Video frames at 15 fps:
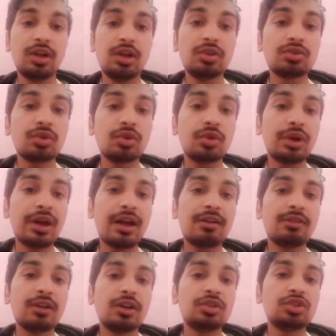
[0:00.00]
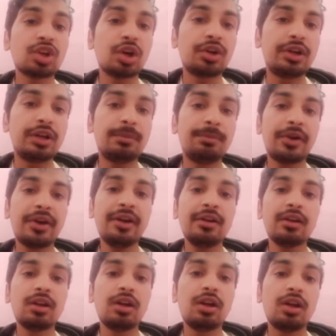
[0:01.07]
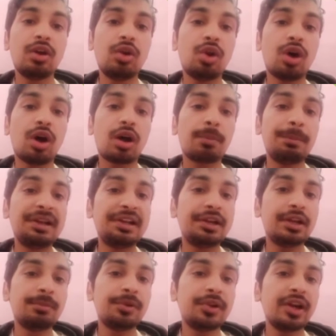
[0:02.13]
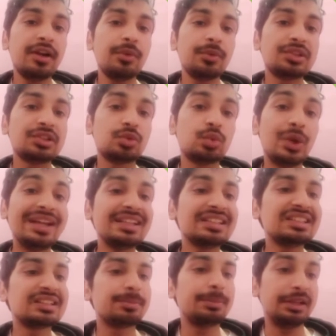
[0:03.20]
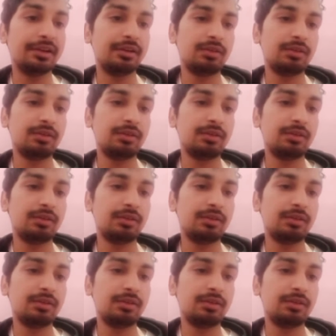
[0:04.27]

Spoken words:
So you have short term trend, long mid term trend, which is 26 period,